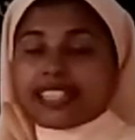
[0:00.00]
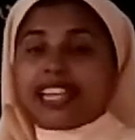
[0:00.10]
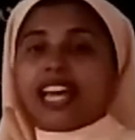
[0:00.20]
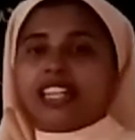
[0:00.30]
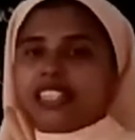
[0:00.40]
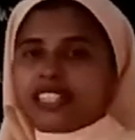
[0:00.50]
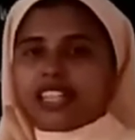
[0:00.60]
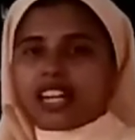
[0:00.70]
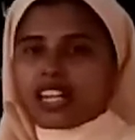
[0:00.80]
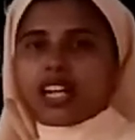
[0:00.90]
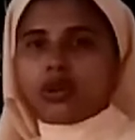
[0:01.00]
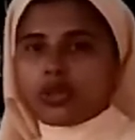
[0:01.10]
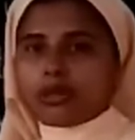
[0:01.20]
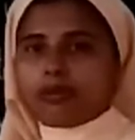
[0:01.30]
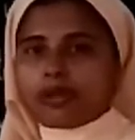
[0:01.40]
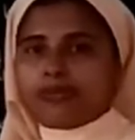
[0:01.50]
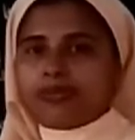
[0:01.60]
Sand is uncountable.